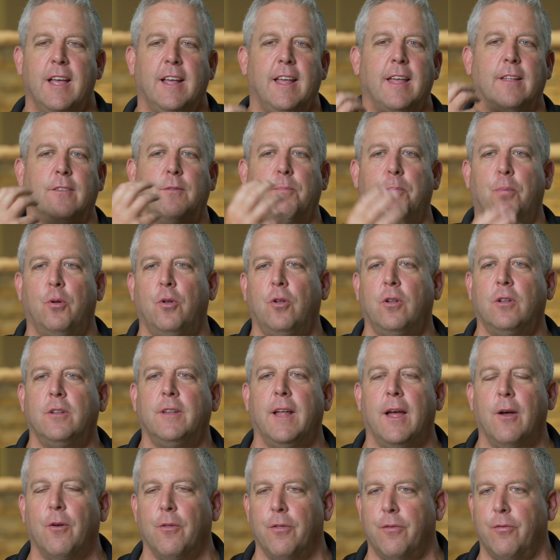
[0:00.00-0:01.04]
gets pulled
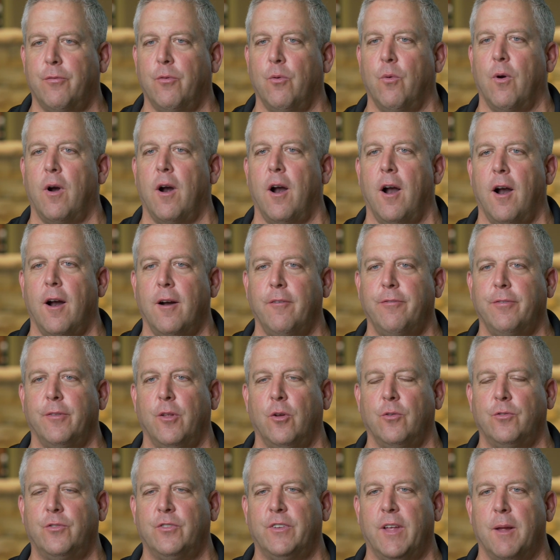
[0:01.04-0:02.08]
out through our high
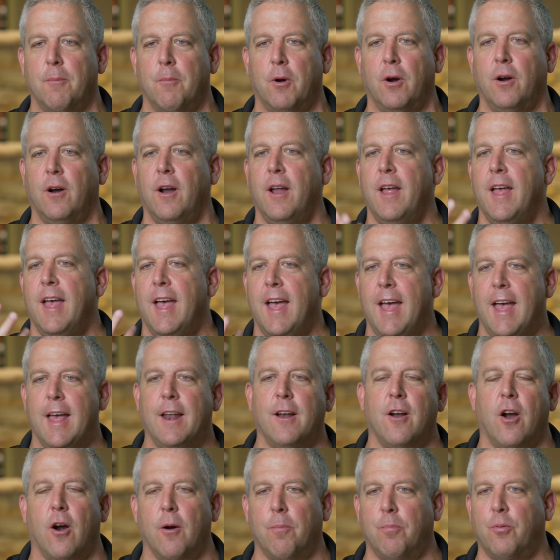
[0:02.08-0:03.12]
flow skimmer
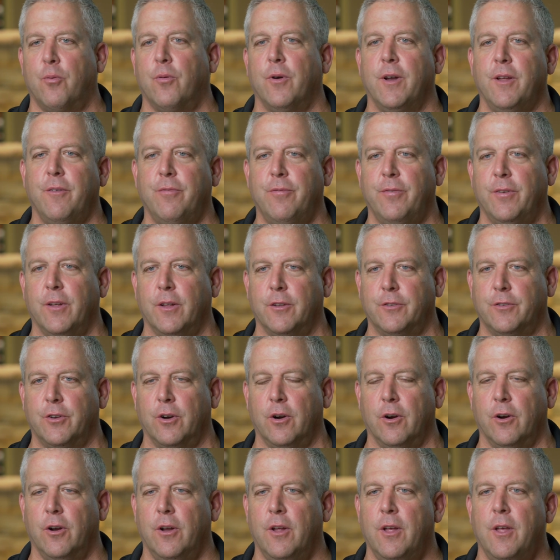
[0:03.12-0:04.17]
and our pre-filter,